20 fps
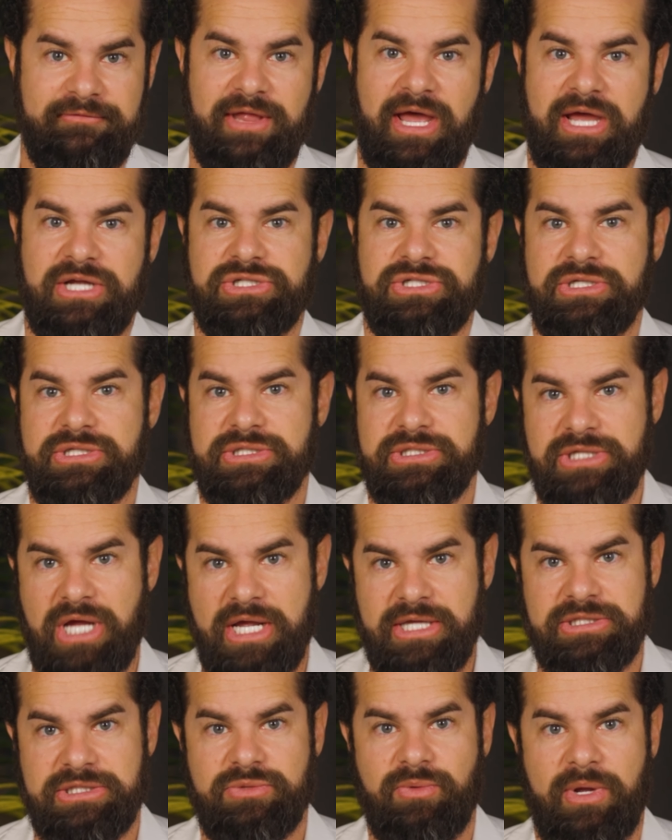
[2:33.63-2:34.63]
flashes,
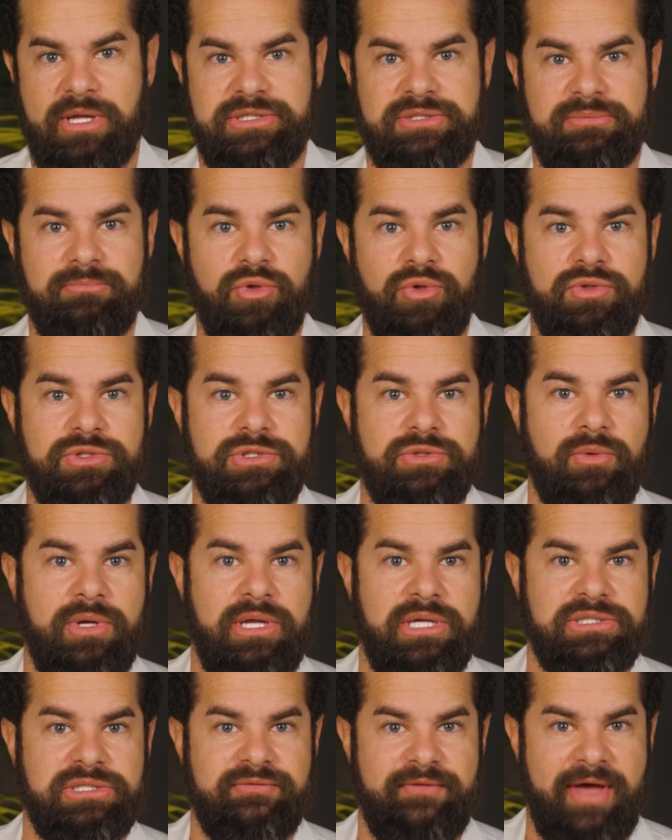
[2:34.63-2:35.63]
night sweats, mood
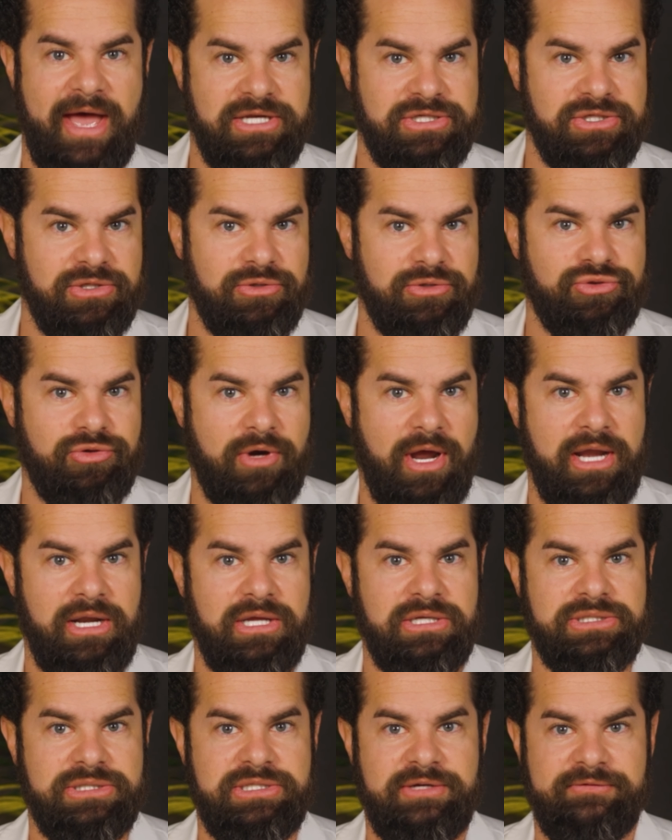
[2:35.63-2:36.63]
swings, vaginal
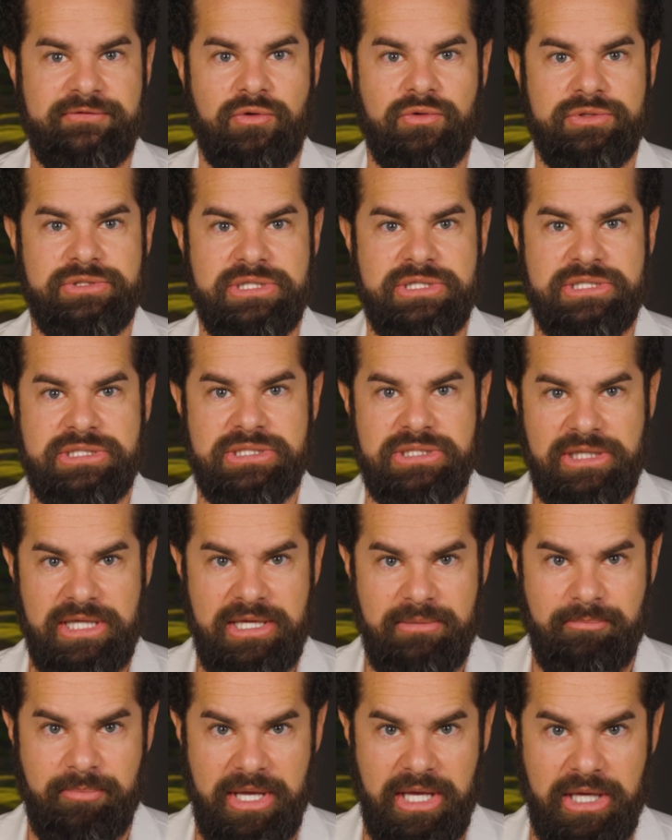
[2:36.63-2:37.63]
dryness, difficulty
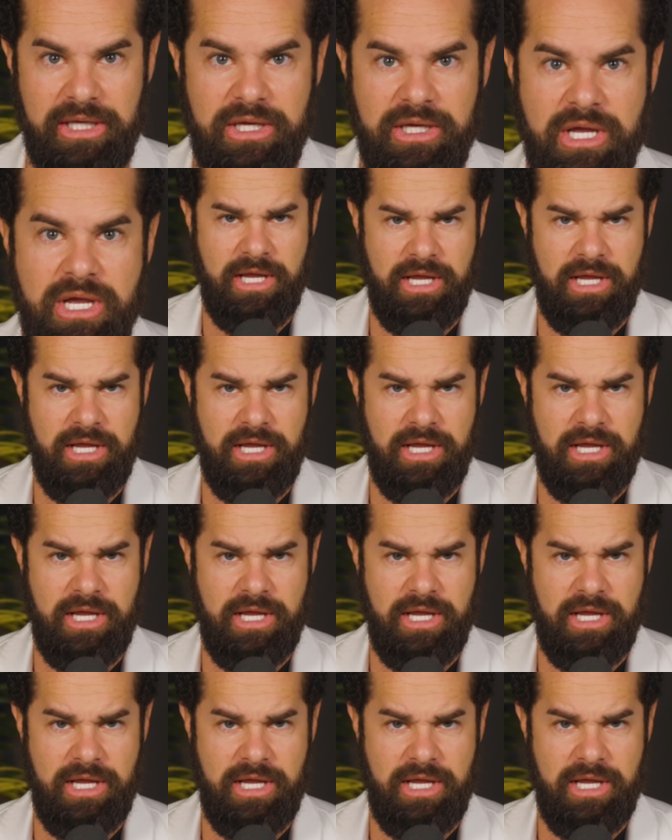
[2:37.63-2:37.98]
sleeping,